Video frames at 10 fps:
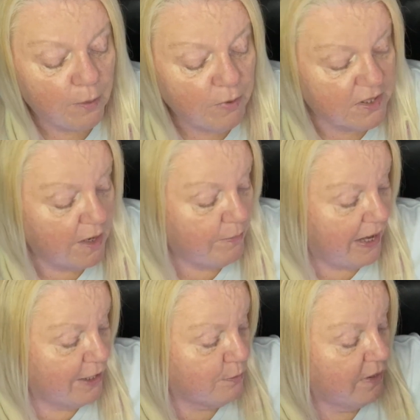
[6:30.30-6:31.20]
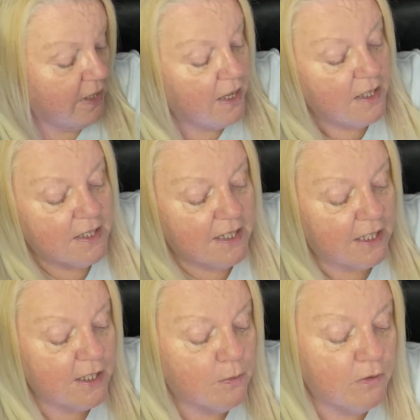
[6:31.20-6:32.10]
wasn't a bad one.
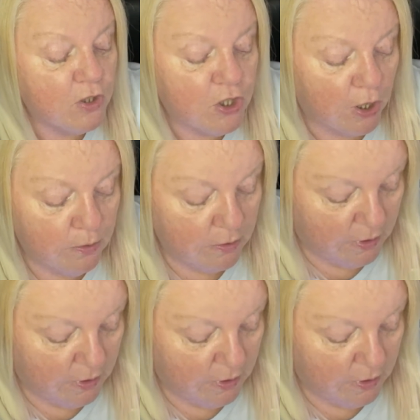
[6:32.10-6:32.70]
Stickers were a joke,